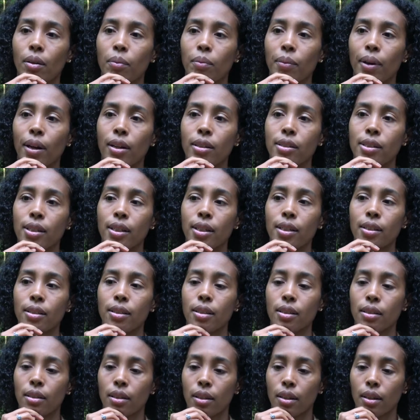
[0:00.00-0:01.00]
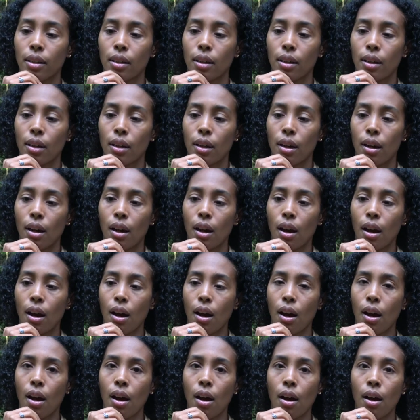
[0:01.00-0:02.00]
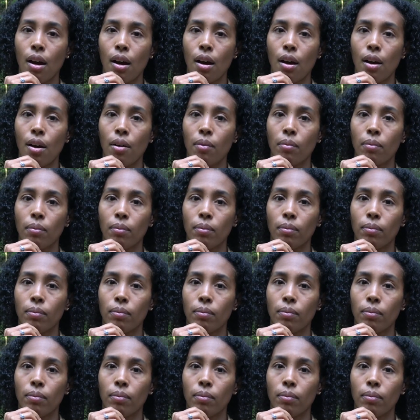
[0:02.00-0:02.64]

how to say it, um,